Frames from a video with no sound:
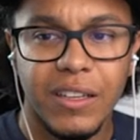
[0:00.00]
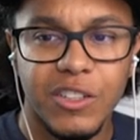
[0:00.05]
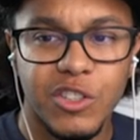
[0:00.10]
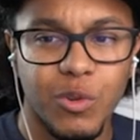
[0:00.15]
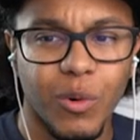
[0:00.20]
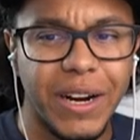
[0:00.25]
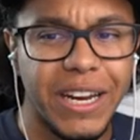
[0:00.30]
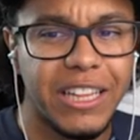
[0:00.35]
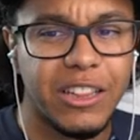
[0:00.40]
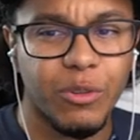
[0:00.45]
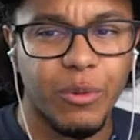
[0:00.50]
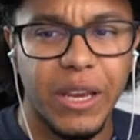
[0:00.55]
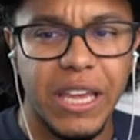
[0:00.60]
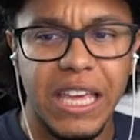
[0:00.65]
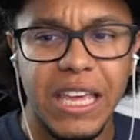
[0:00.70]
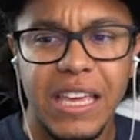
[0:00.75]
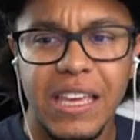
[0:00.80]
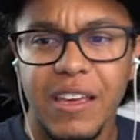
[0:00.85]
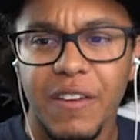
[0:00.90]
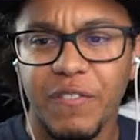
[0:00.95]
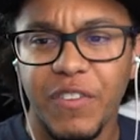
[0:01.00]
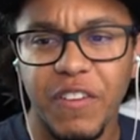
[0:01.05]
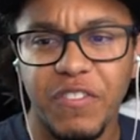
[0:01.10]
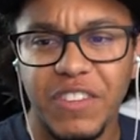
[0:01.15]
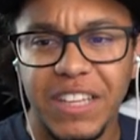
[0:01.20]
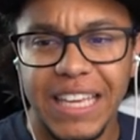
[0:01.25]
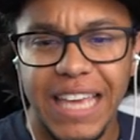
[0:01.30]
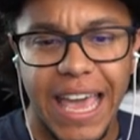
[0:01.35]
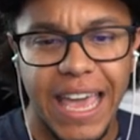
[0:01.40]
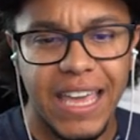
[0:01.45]
23,
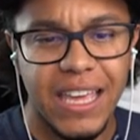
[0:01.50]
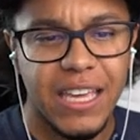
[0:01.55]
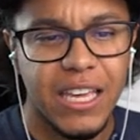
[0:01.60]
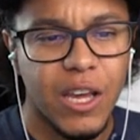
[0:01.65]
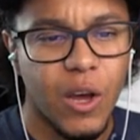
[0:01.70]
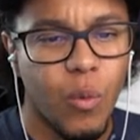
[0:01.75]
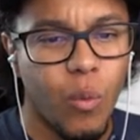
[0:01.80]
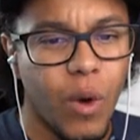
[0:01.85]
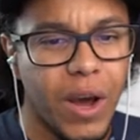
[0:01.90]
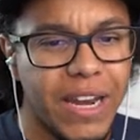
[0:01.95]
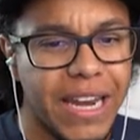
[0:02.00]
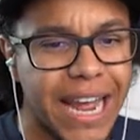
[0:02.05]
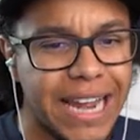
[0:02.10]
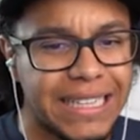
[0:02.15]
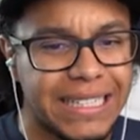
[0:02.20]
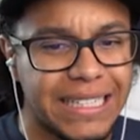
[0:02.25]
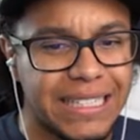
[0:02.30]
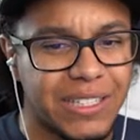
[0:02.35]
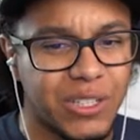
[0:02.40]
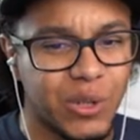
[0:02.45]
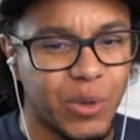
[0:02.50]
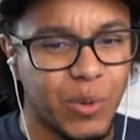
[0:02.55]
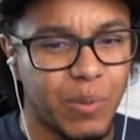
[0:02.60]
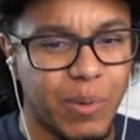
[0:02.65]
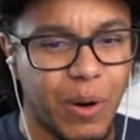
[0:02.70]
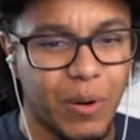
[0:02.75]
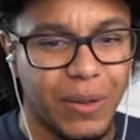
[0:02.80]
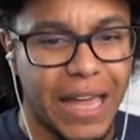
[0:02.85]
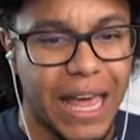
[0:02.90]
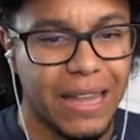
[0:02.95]
58, 192.
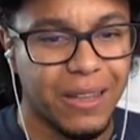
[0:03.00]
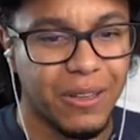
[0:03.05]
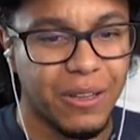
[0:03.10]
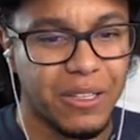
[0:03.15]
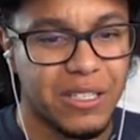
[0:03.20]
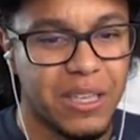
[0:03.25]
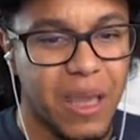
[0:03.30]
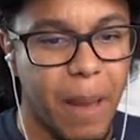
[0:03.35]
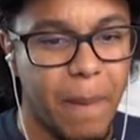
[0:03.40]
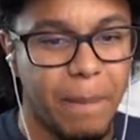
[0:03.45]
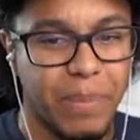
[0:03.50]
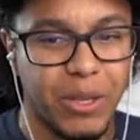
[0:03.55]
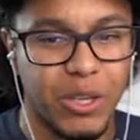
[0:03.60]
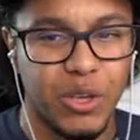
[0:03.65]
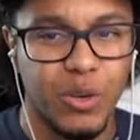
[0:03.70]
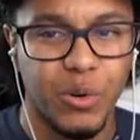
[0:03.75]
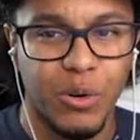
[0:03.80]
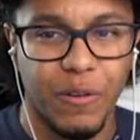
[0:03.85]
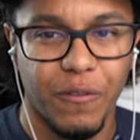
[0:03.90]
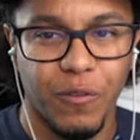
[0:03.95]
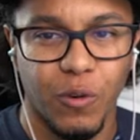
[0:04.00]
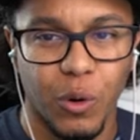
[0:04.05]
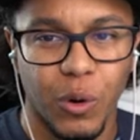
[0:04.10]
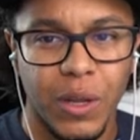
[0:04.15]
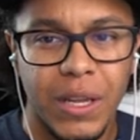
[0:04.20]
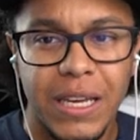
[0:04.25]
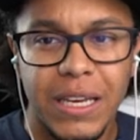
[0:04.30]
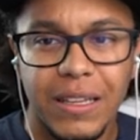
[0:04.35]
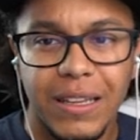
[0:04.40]
Bro, that looks beautiful.